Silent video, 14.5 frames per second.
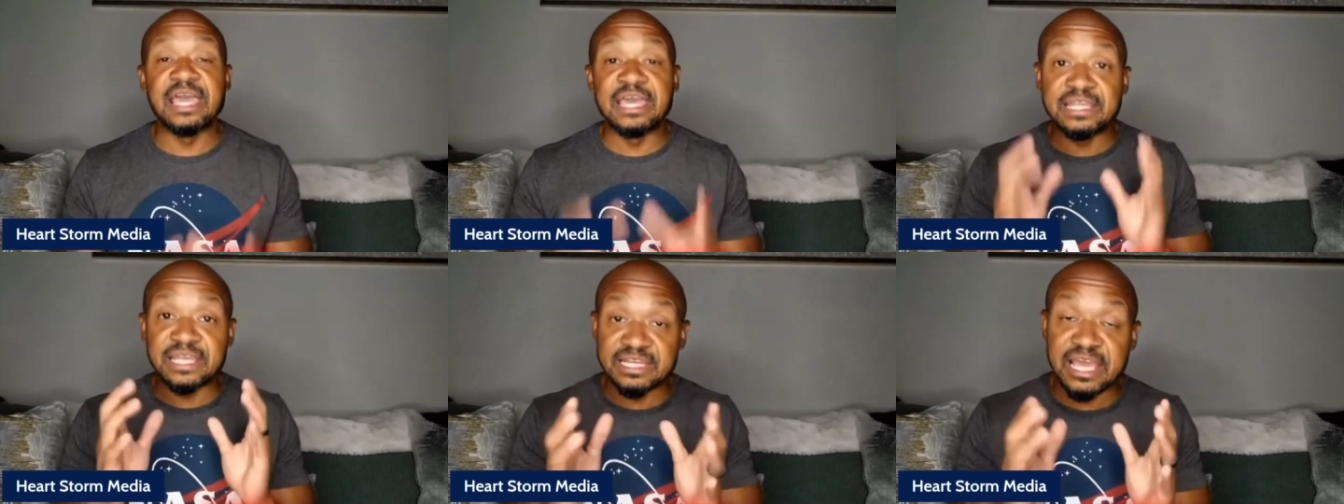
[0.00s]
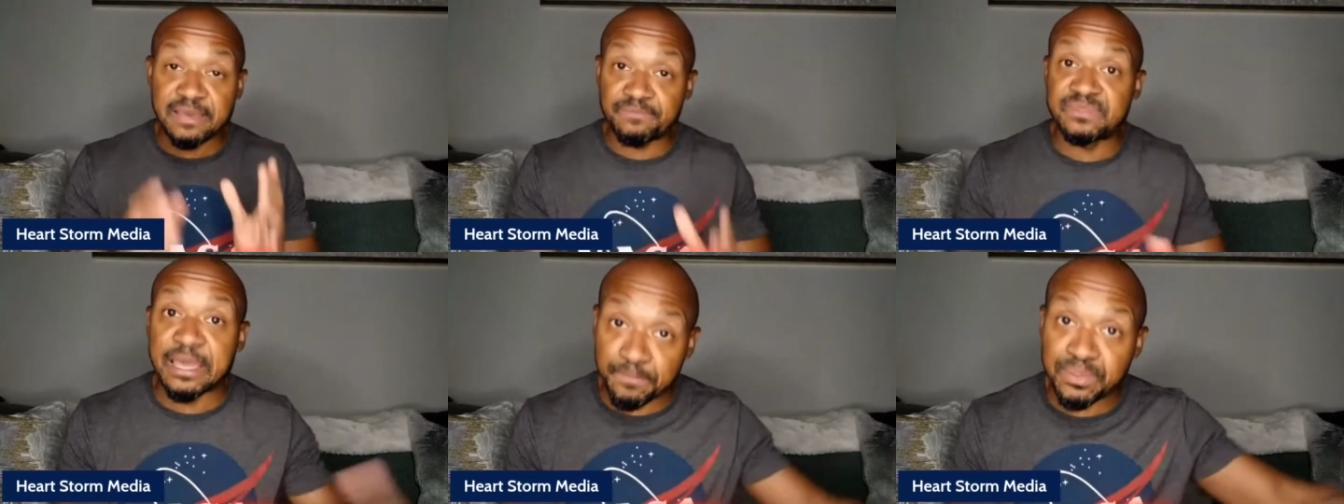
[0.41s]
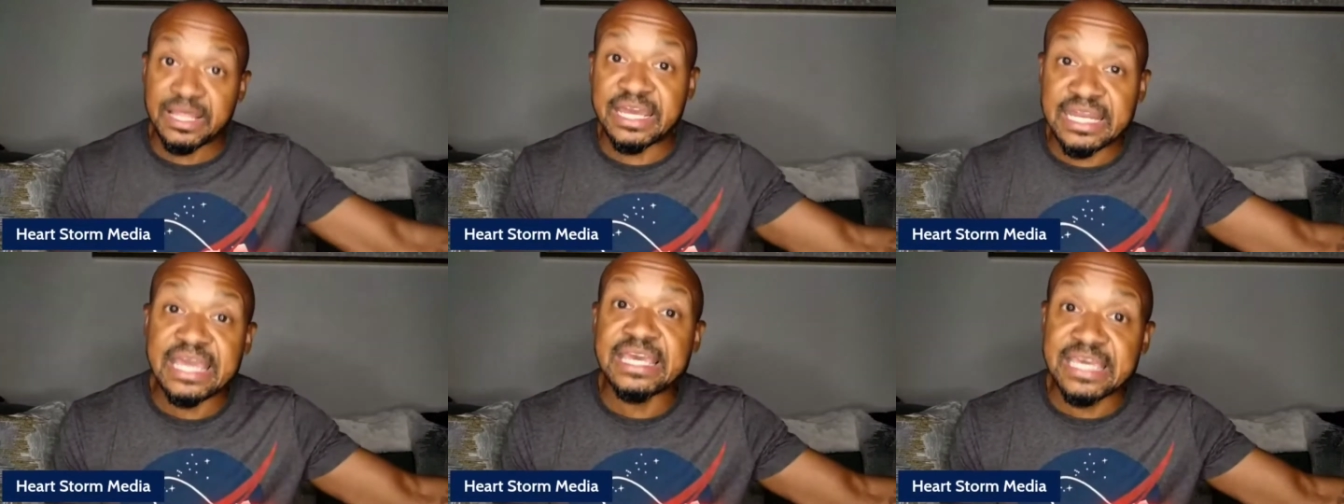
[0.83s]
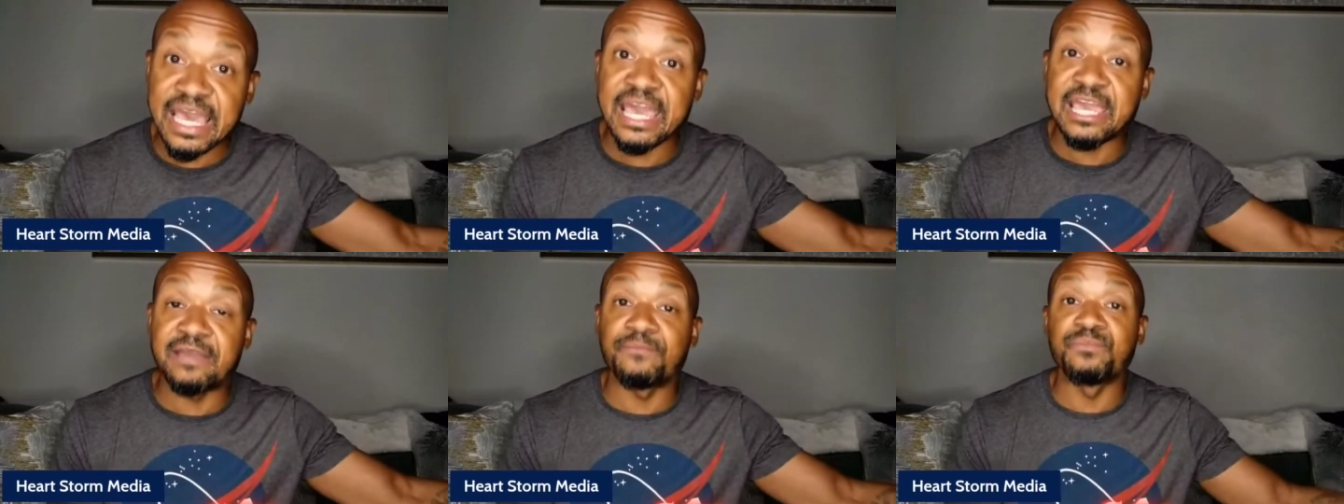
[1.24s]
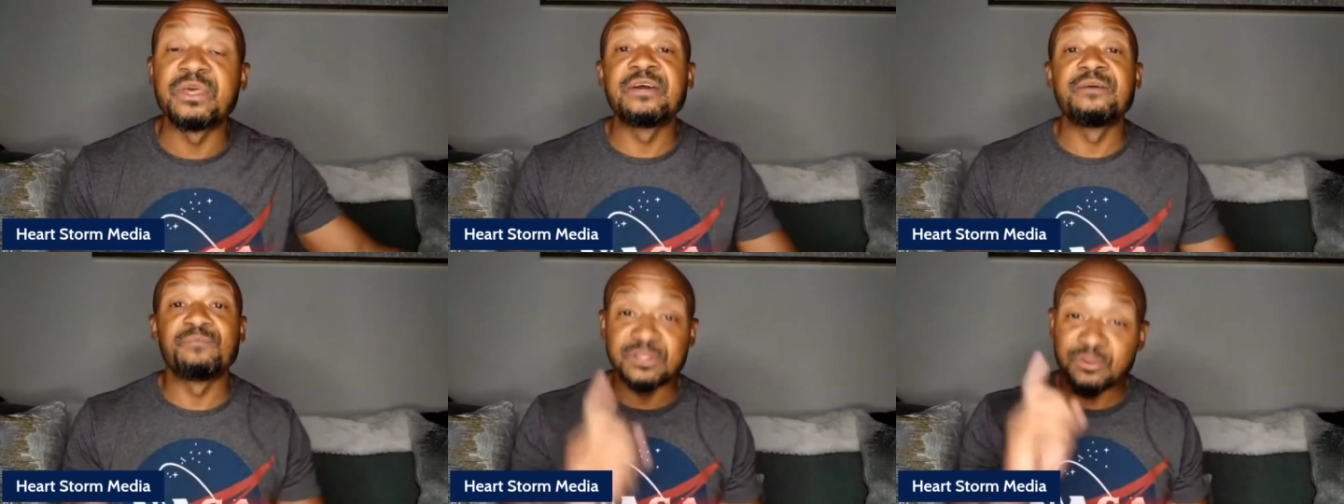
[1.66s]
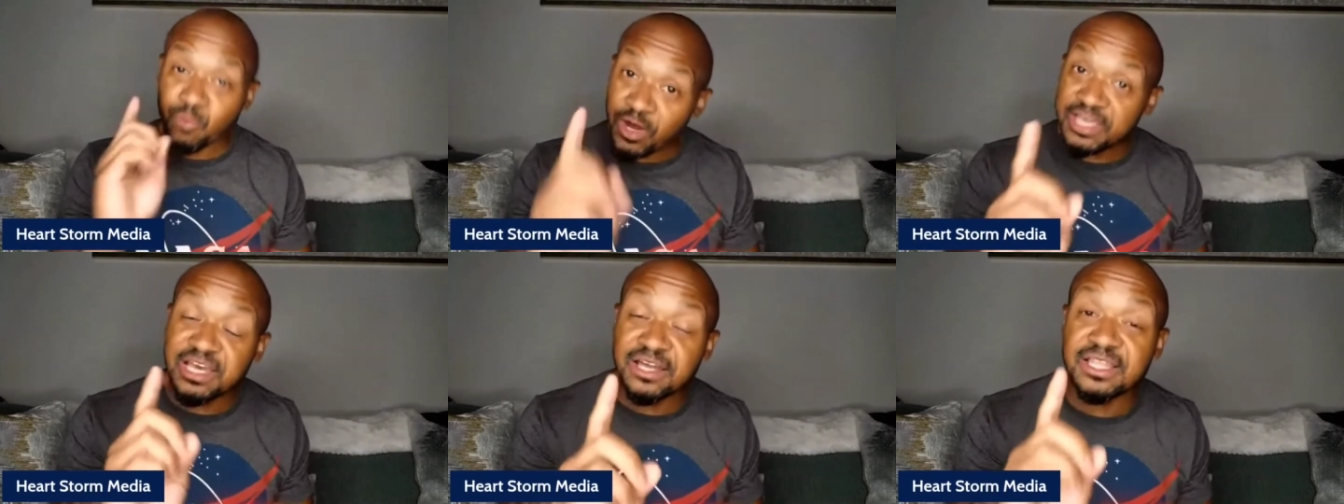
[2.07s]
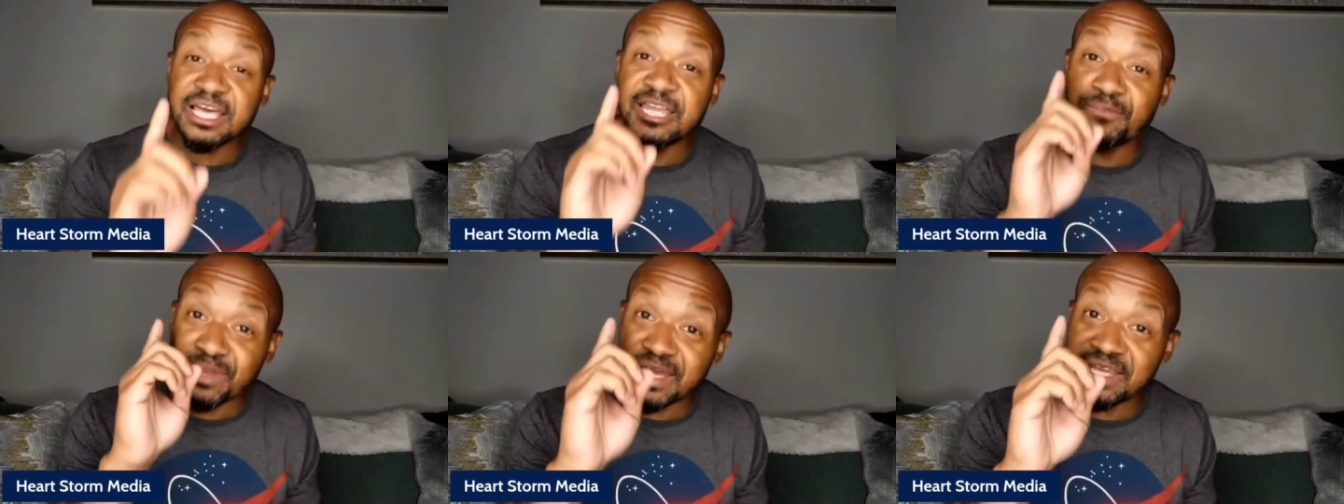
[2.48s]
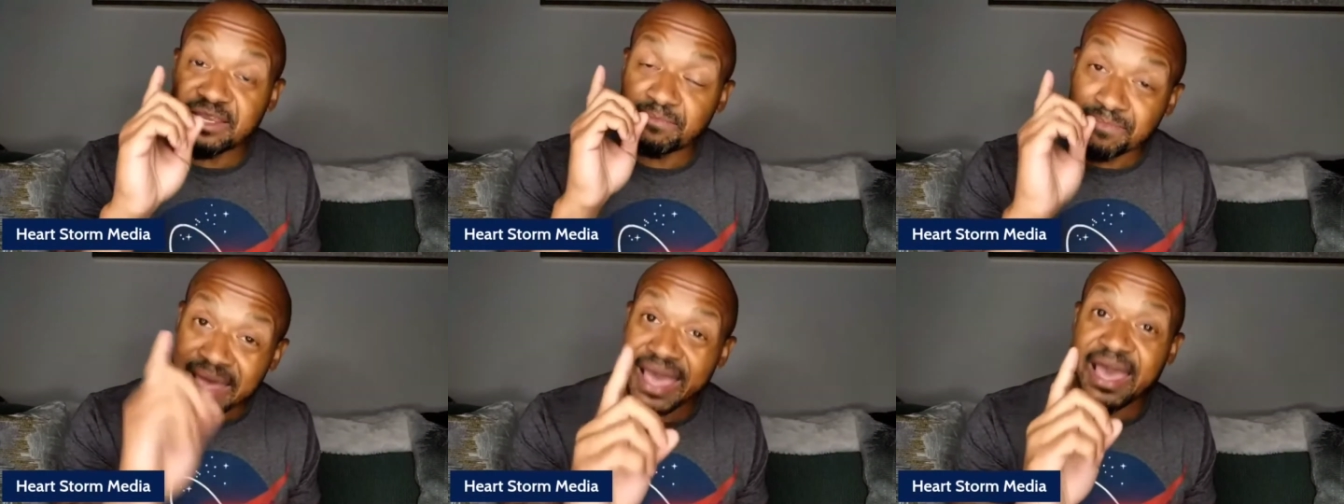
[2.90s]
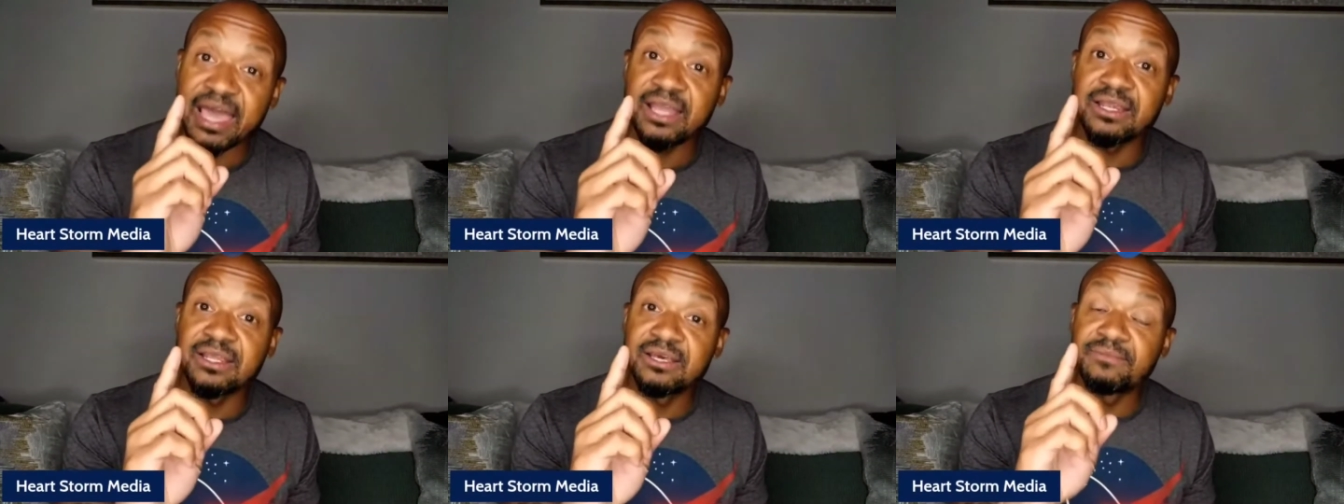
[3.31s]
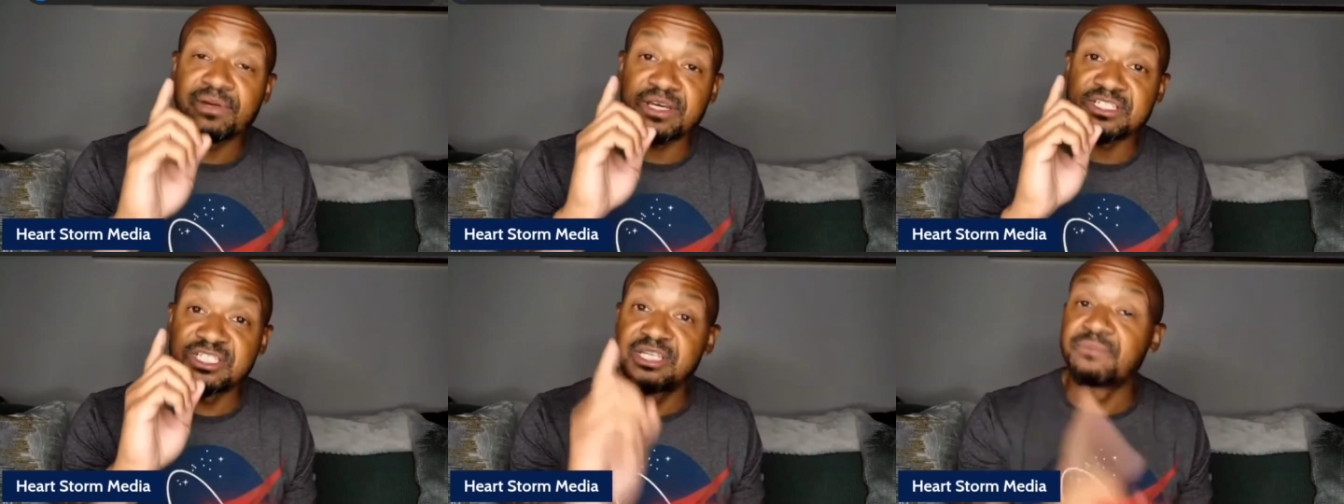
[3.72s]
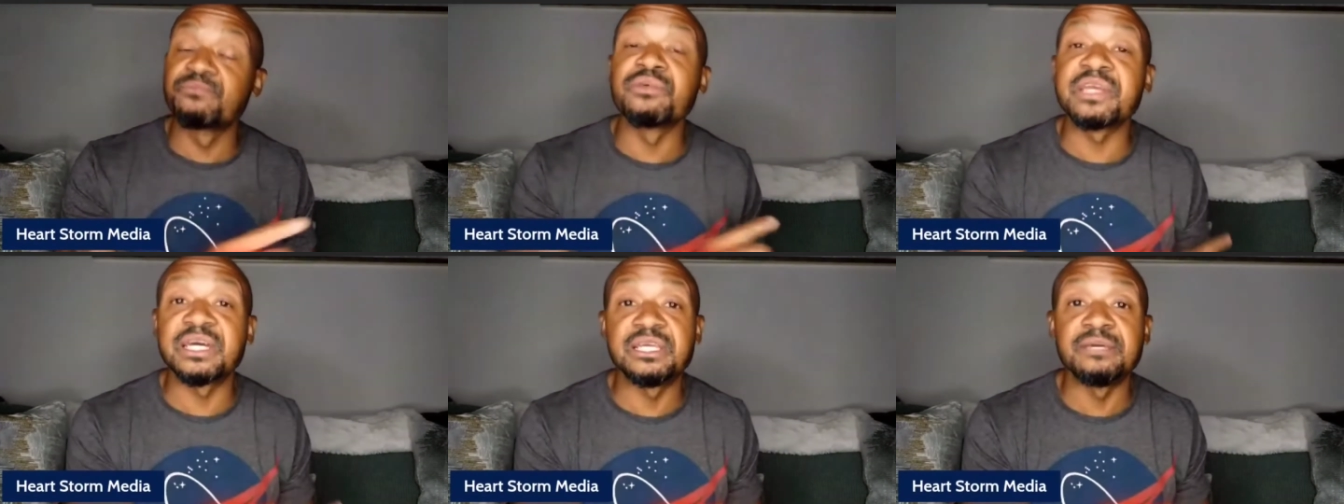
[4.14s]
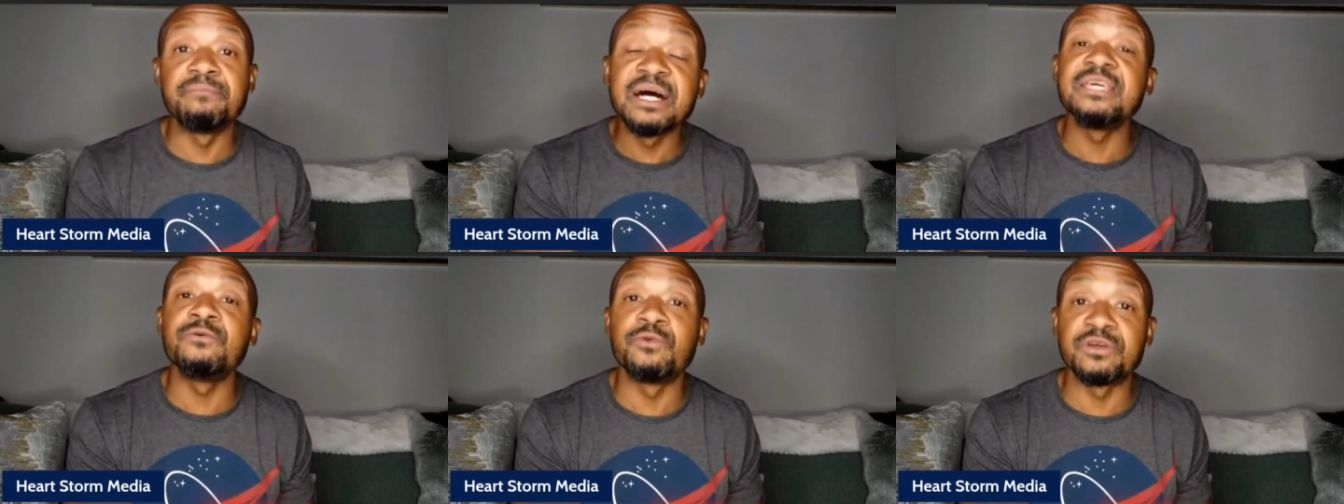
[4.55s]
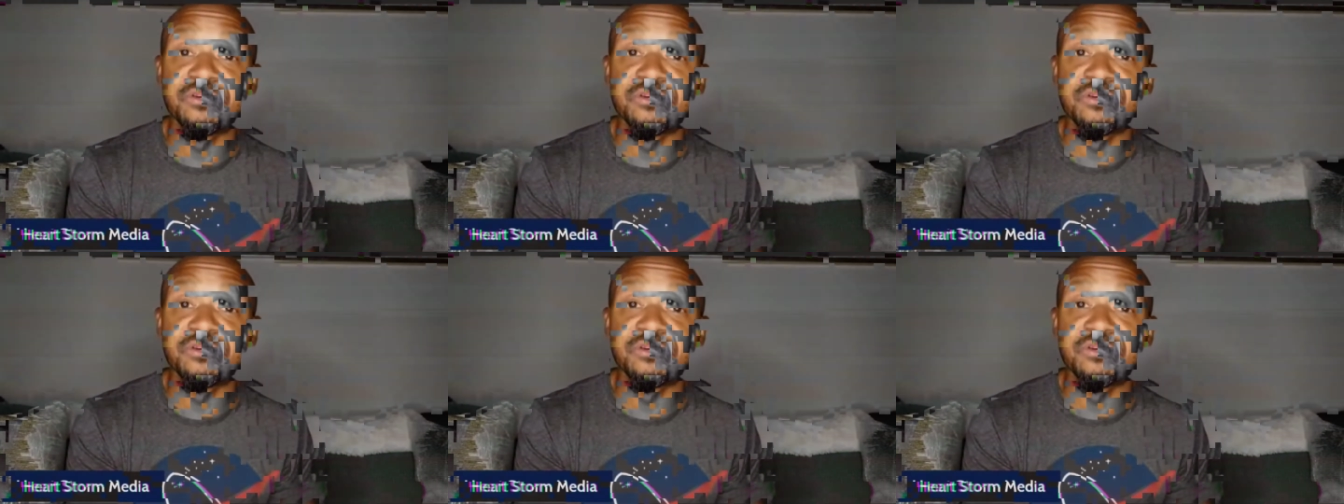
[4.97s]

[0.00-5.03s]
And, and they, they playing their game. But the one young lady played it bad because she didn't bring any money